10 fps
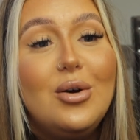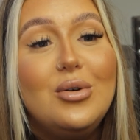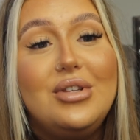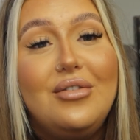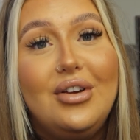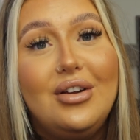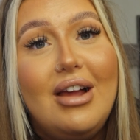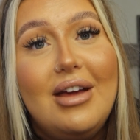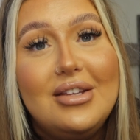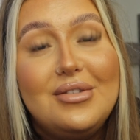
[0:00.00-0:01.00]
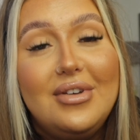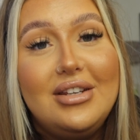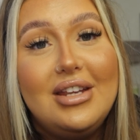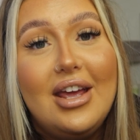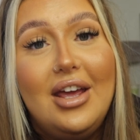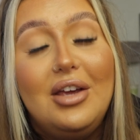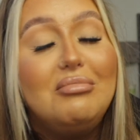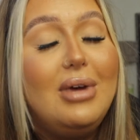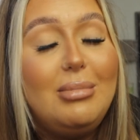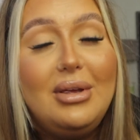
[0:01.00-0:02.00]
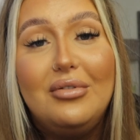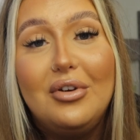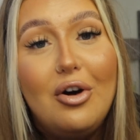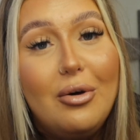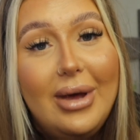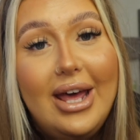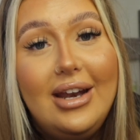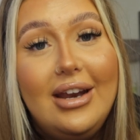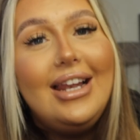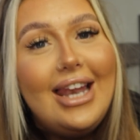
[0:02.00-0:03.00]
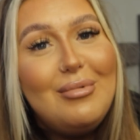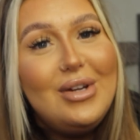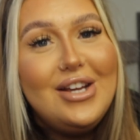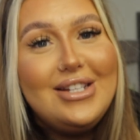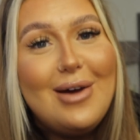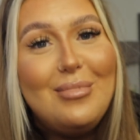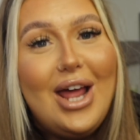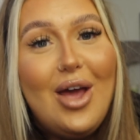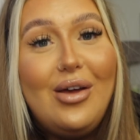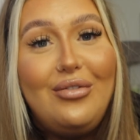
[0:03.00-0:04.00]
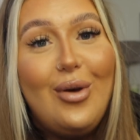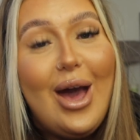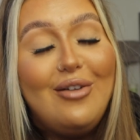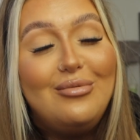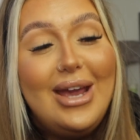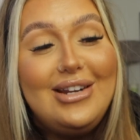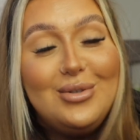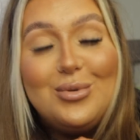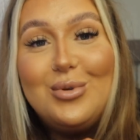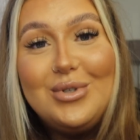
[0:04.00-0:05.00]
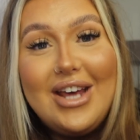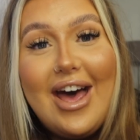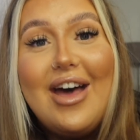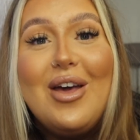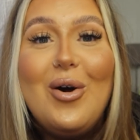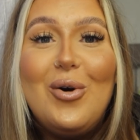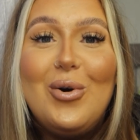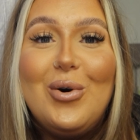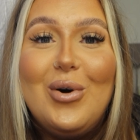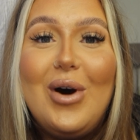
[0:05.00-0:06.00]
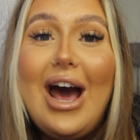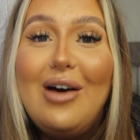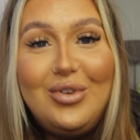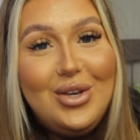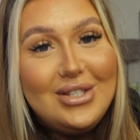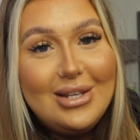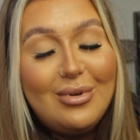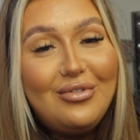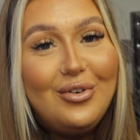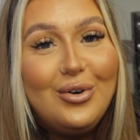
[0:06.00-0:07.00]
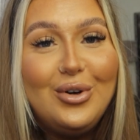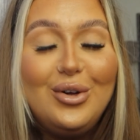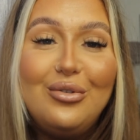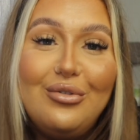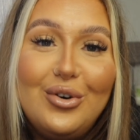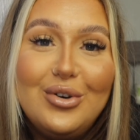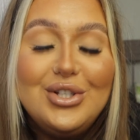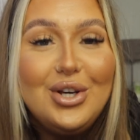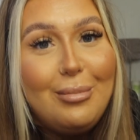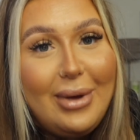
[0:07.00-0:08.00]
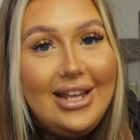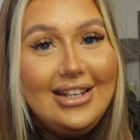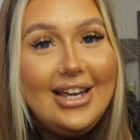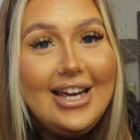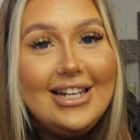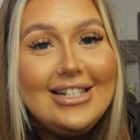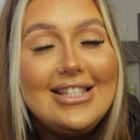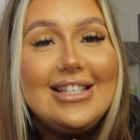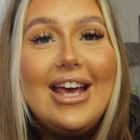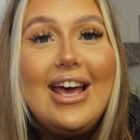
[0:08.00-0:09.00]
Also, if you could like this video, maybe even comment. Let me know down below if you have made an order or have used it before, your thoughts, your opinions.